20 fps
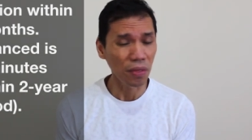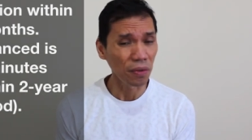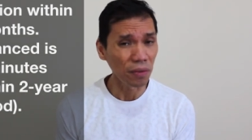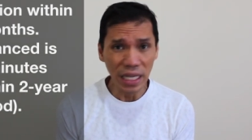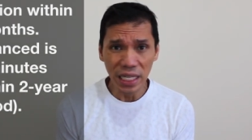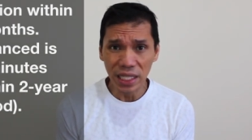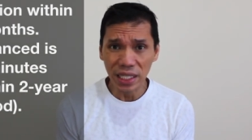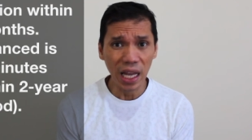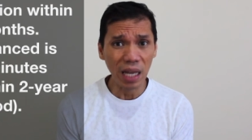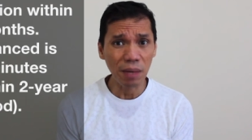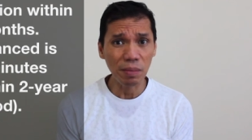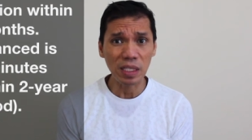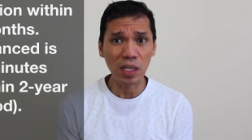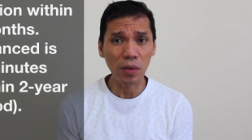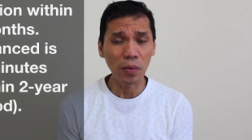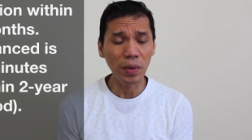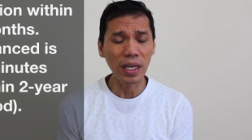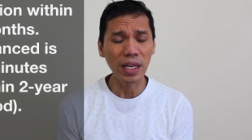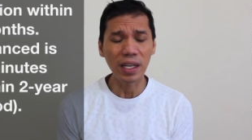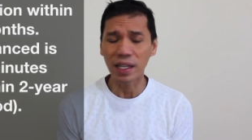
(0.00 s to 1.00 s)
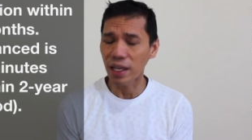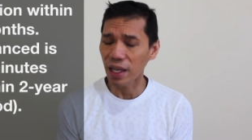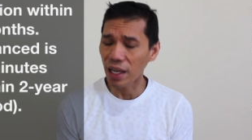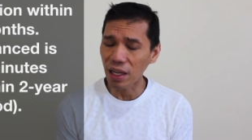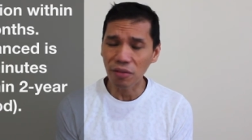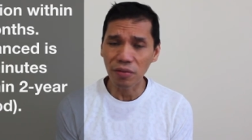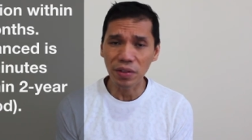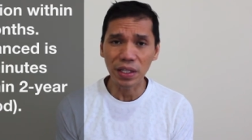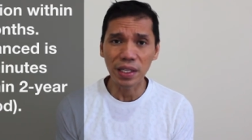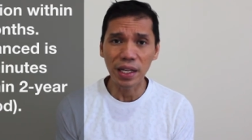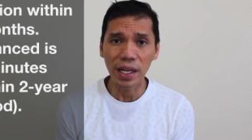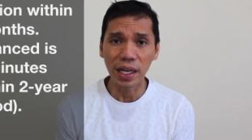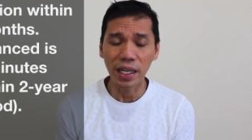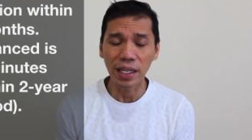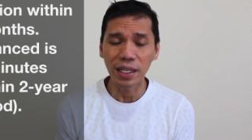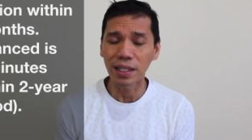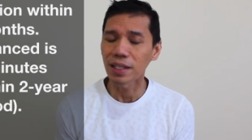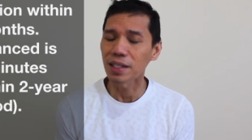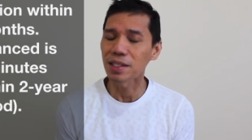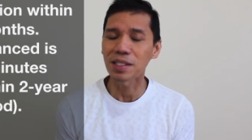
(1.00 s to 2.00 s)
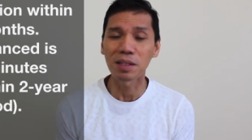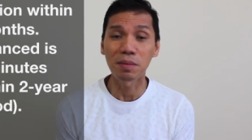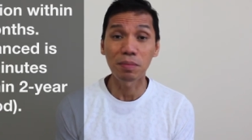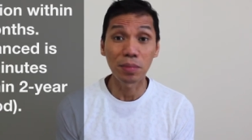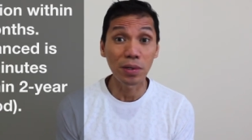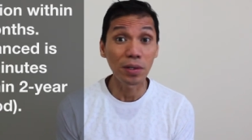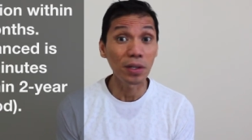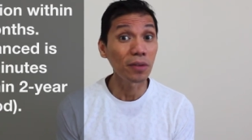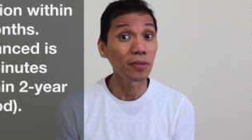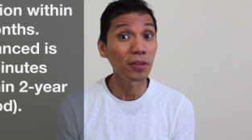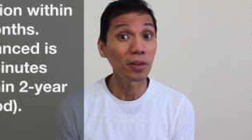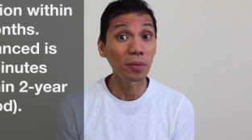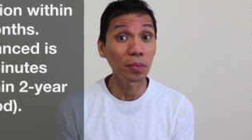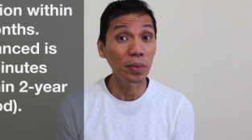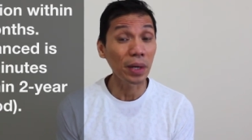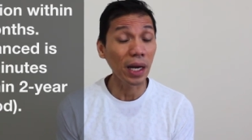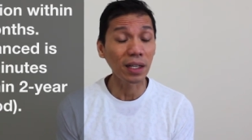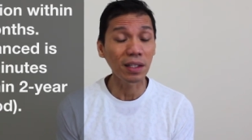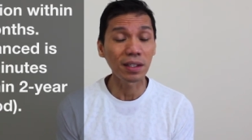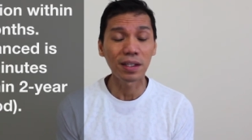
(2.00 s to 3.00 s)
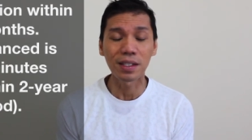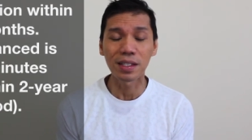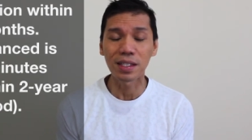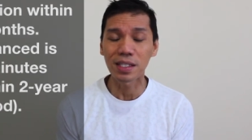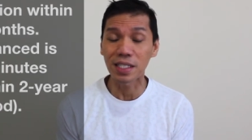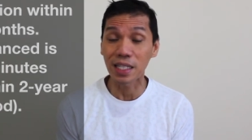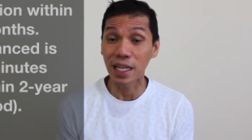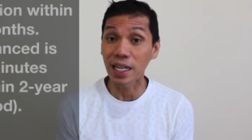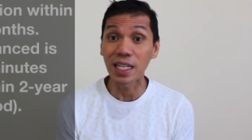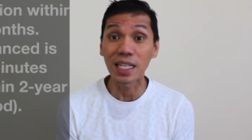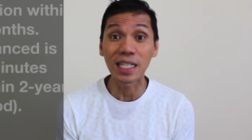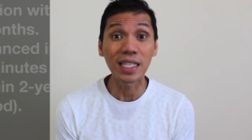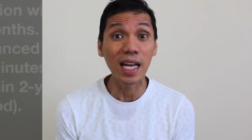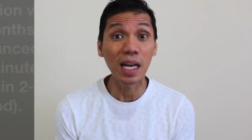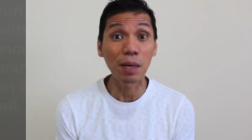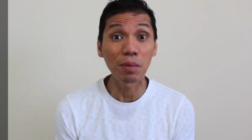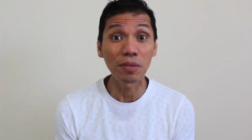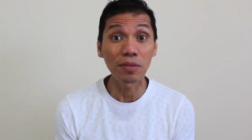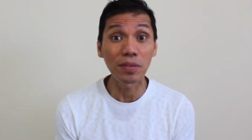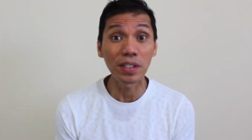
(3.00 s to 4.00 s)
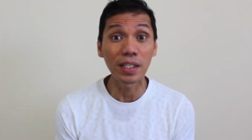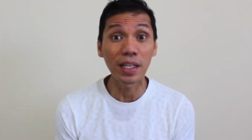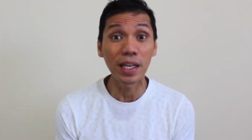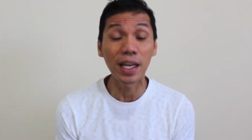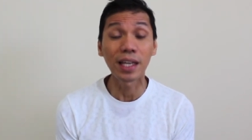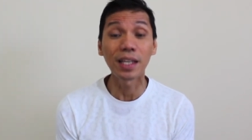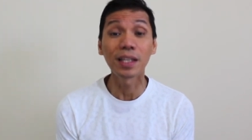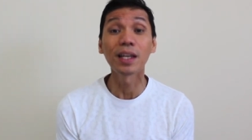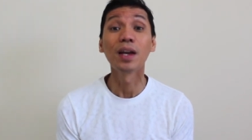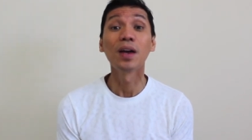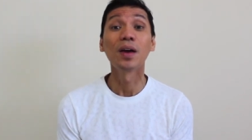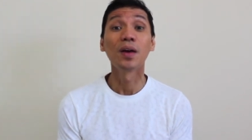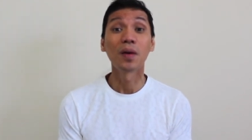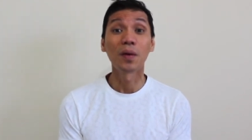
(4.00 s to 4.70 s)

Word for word: Three times a week, every day is a beautiful practice, any time of the day,